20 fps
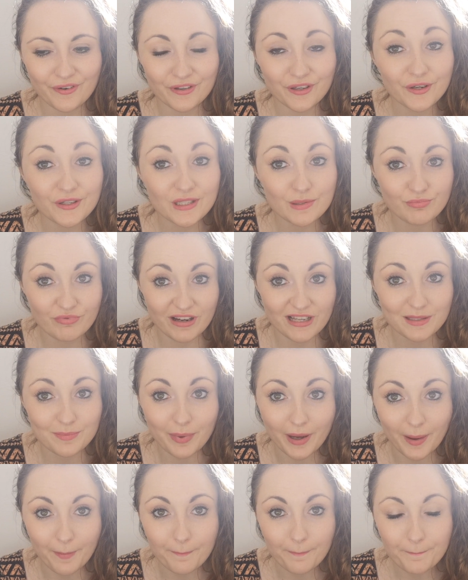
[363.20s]
use a breast
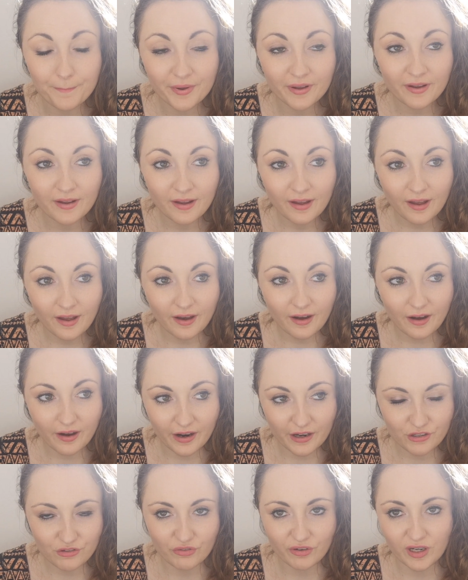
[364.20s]
pump.
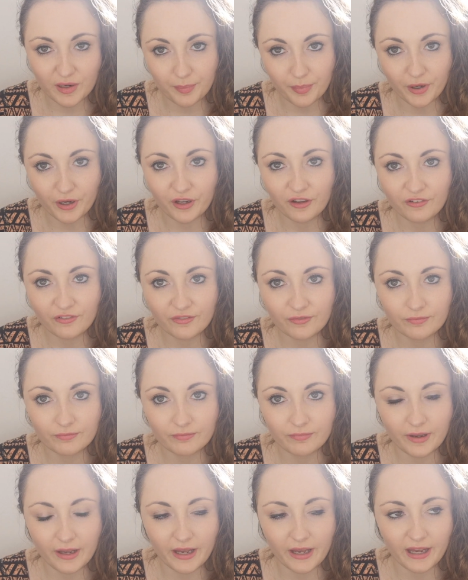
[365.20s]
I tried both.
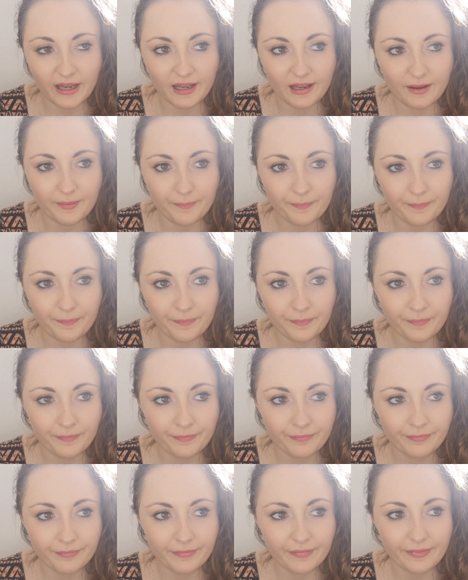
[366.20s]

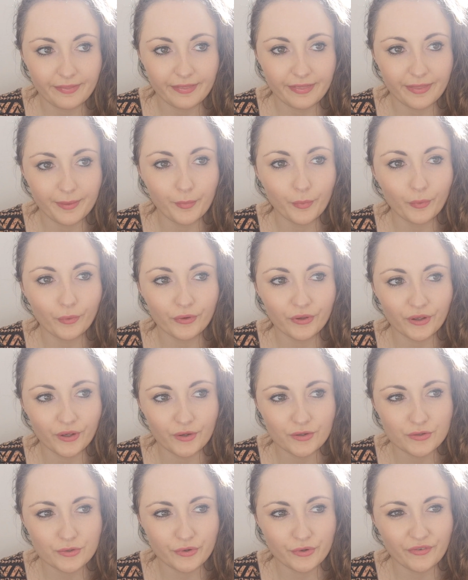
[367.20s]
The more you
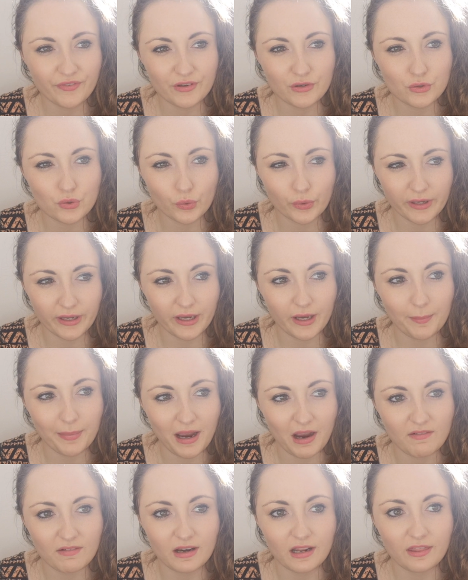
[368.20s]
sort of enjoy it,
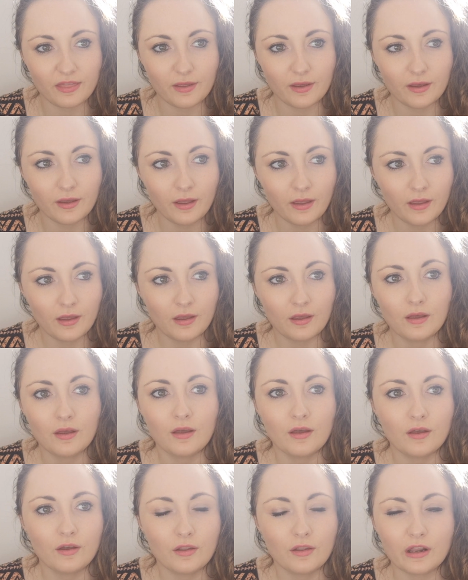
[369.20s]
apparently,
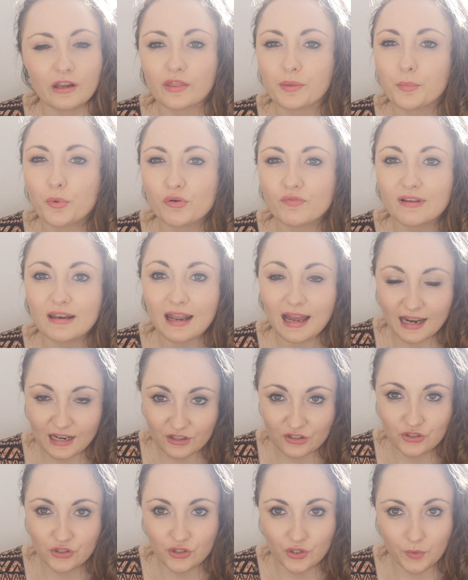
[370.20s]
the more
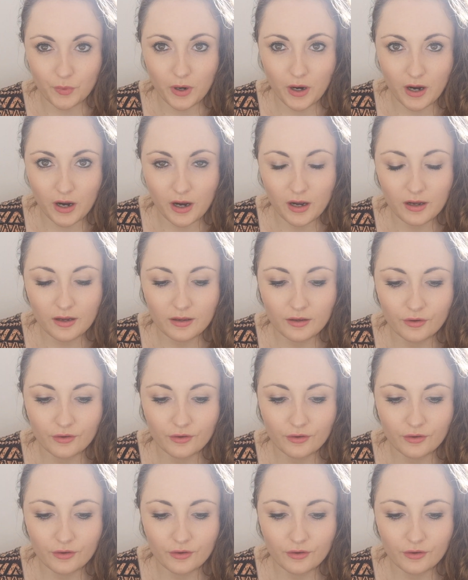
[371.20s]
relaxed you are,